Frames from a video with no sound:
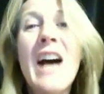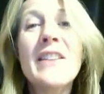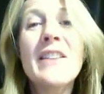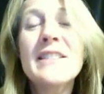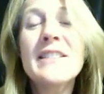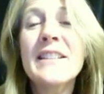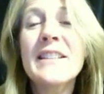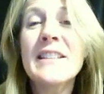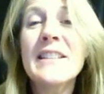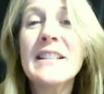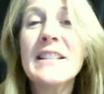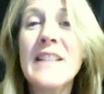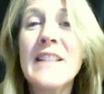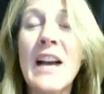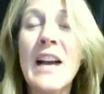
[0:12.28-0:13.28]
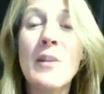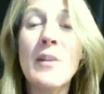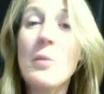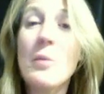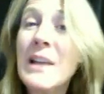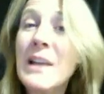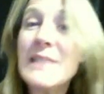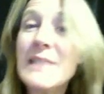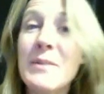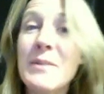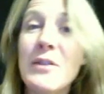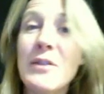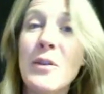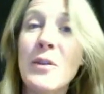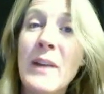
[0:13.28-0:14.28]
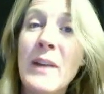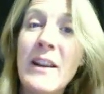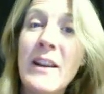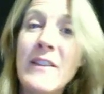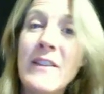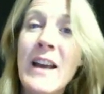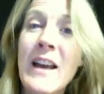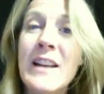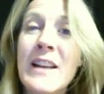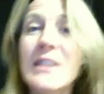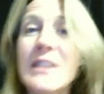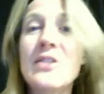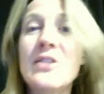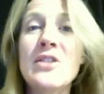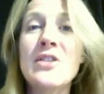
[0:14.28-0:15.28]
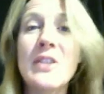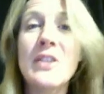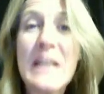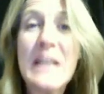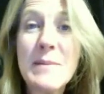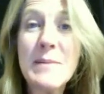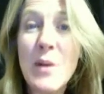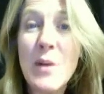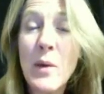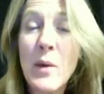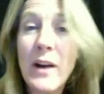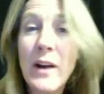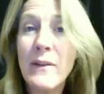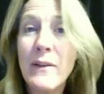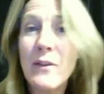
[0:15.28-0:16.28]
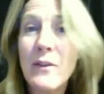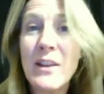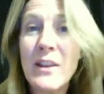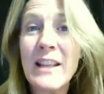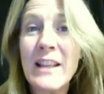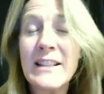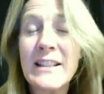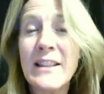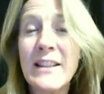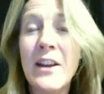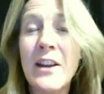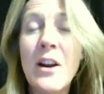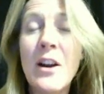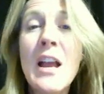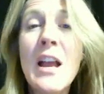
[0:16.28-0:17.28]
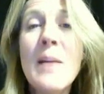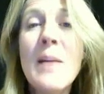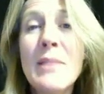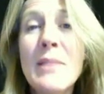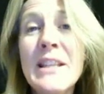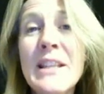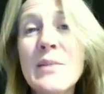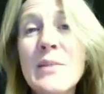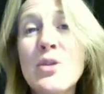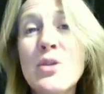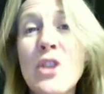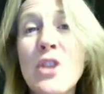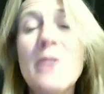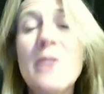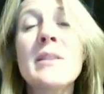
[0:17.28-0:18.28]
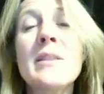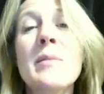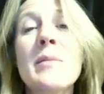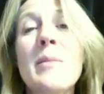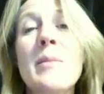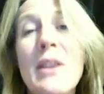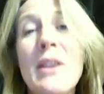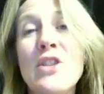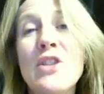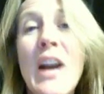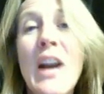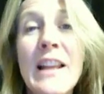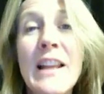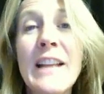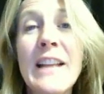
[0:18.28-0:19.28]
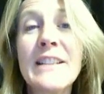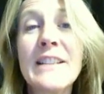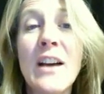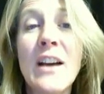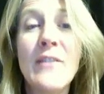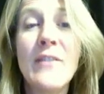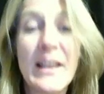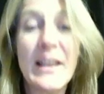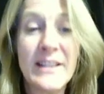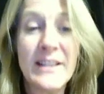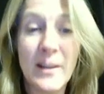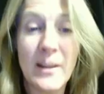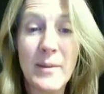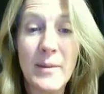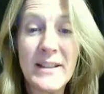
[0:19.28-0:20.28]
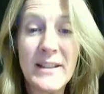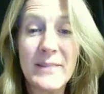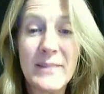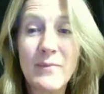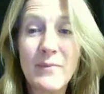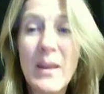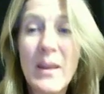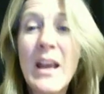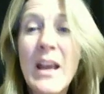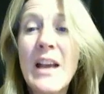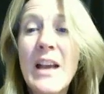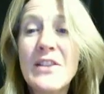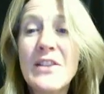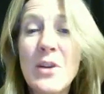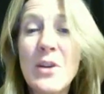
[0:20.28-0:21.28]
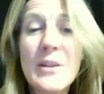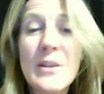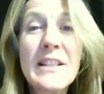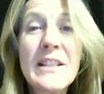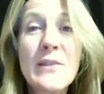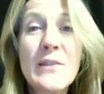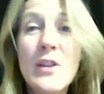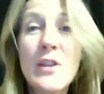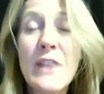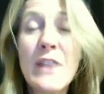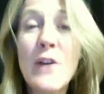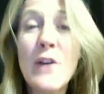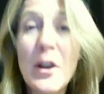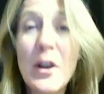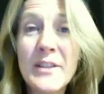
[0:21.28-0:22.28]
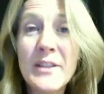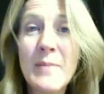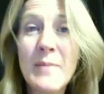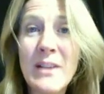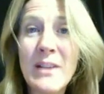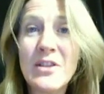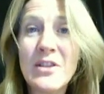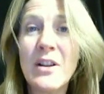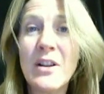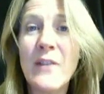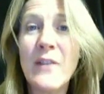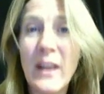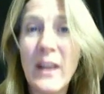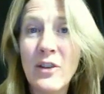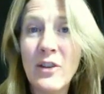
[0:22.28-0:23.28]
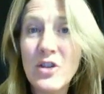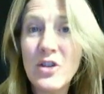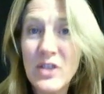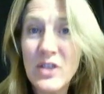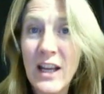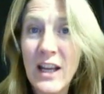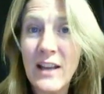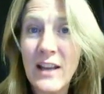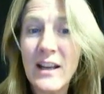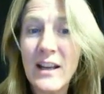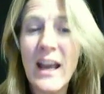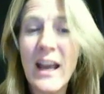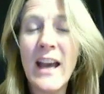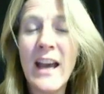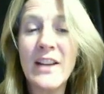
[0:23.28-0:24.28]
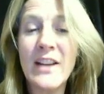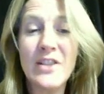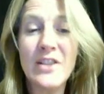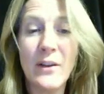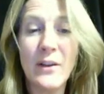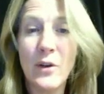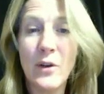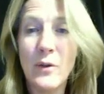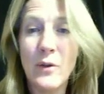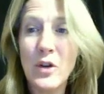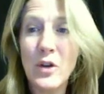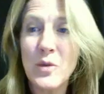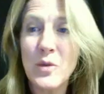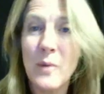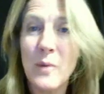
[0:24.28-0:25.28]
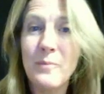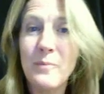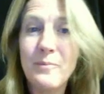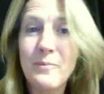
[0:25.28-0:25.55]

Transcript: This isn't a replacement for reading that. You still need to be aware of everything that's in there, but this will show you some of the major highlights of that syllabus. So this is for the fall semester of English 10 at Jeffco Virtual.